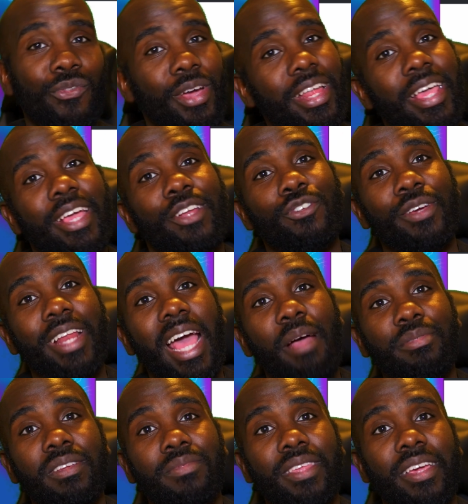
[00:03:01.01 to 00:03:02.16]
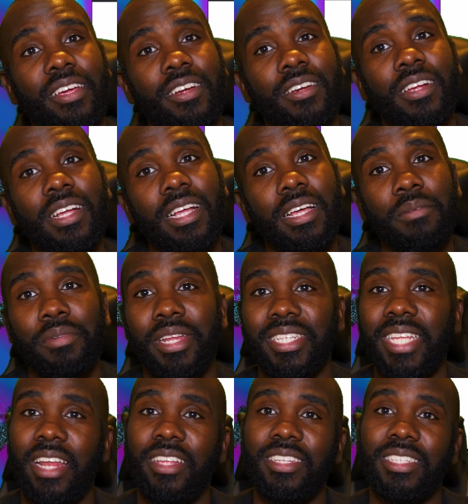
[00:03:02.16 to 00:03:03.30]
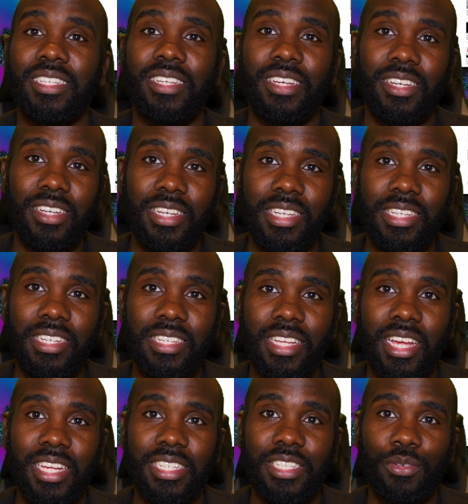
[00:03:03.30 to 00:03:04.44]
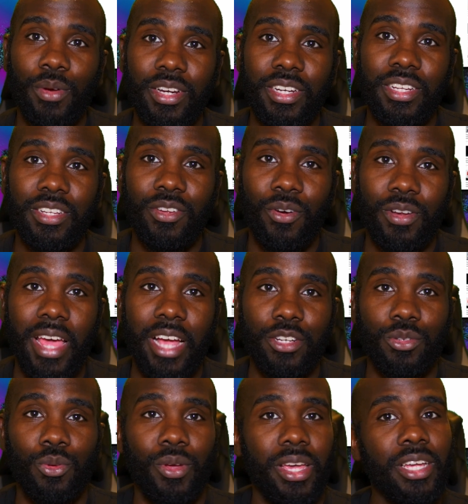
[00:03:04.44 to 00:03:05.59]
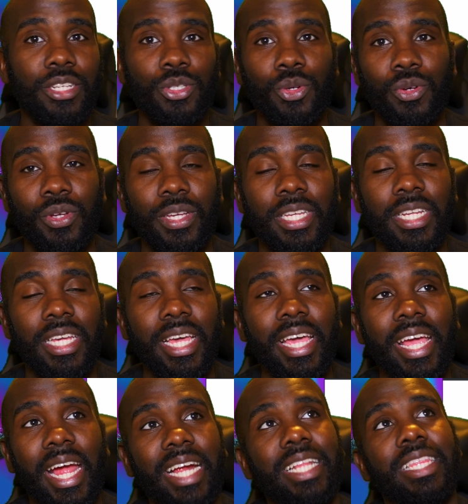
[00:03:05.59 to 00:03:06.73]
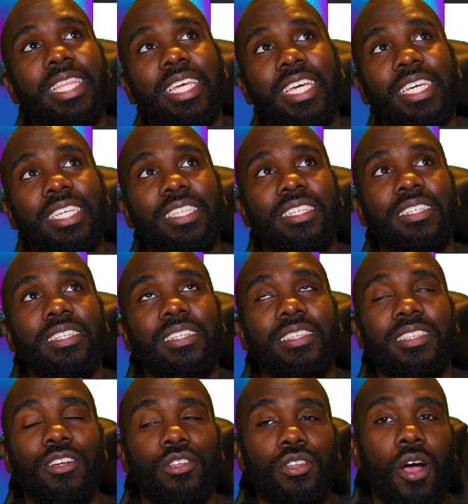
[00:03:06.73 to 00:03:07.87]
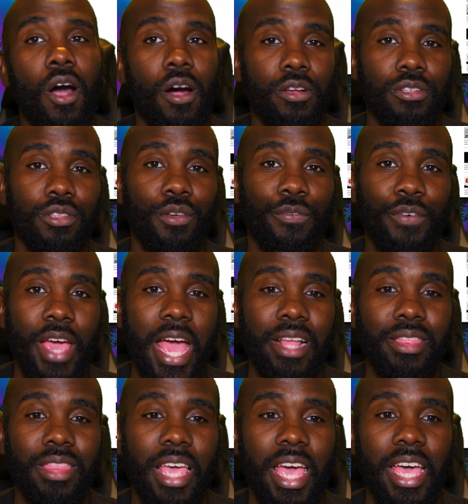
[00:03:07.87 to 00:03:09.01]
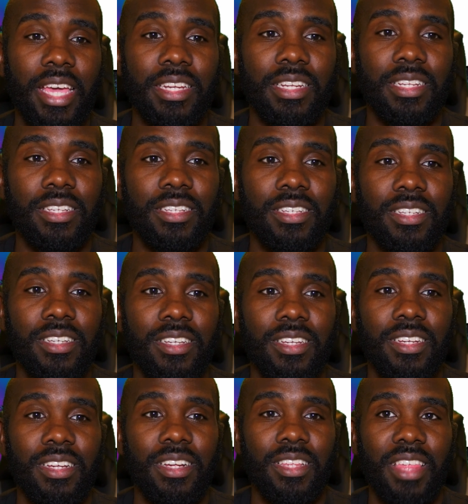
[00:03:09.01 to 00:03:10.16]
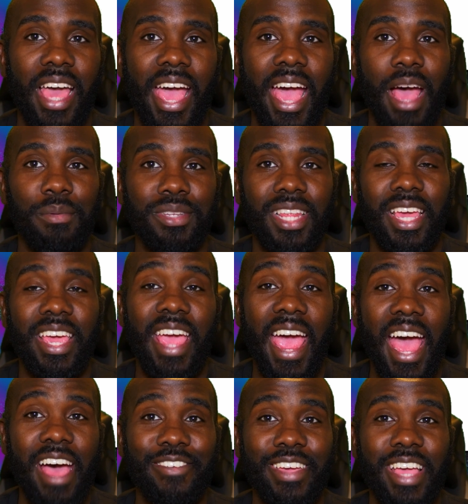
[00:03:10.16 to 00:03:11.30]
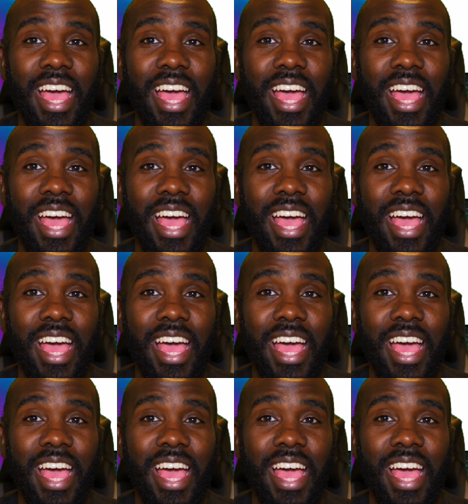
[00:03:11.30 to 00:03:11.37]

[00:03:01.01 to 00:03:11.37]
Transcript: run Android apps up there, but it's not as good as running it on actual Android. And then there's also the fact that the apps they have